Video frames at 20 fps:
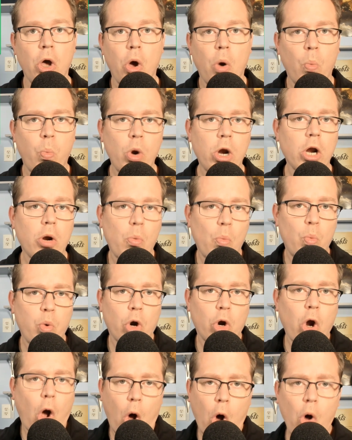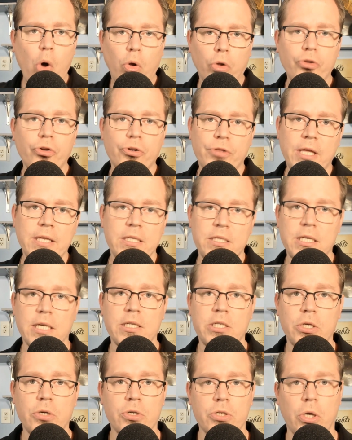We're older than
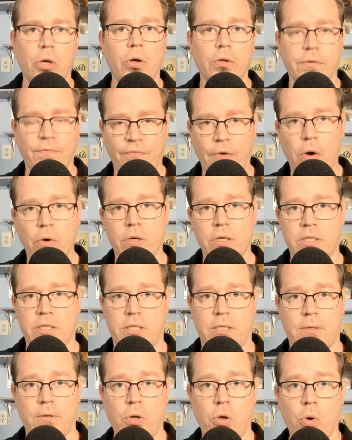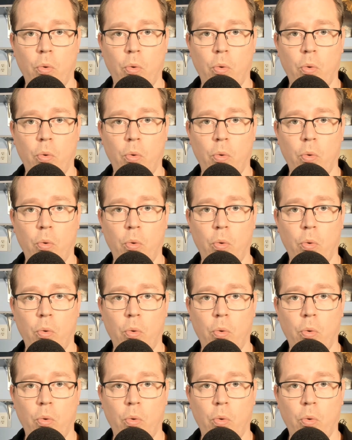6 years old, folks.